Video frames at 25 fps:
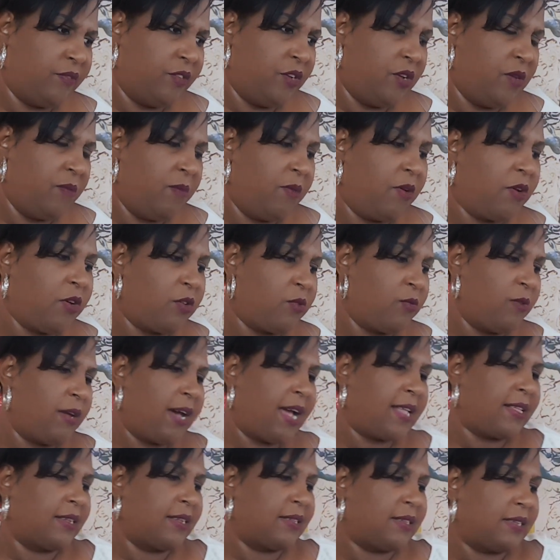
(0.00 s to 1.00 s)
Because we
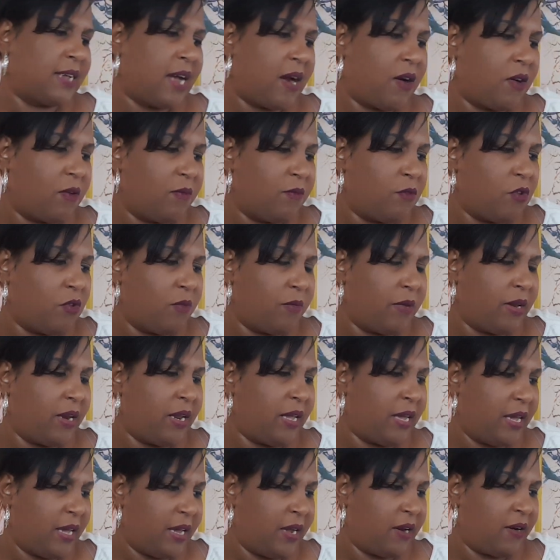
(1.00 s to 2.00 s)
got the Tower moment
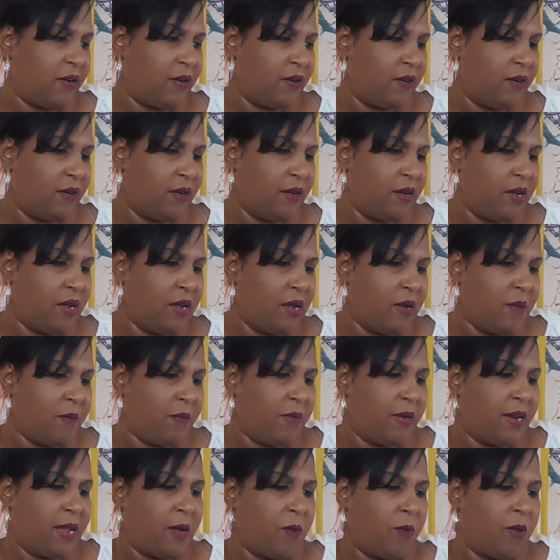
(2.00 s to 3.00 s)
here,
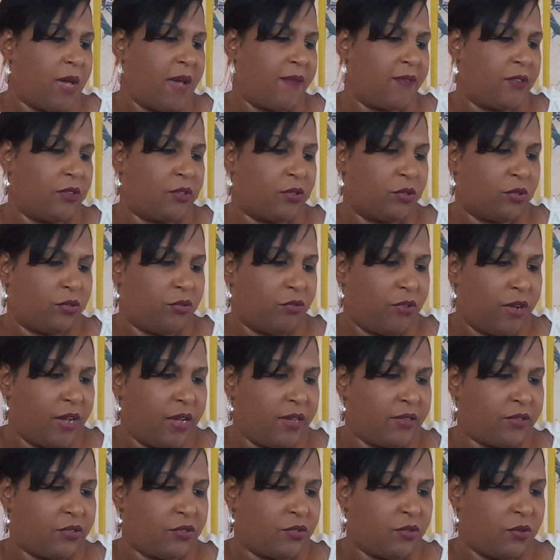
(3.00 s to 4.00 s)
but then we have the Three
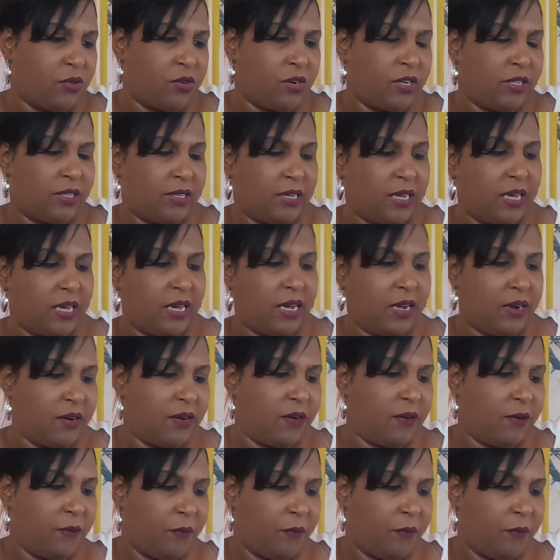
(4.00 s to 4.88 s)
of Swords here.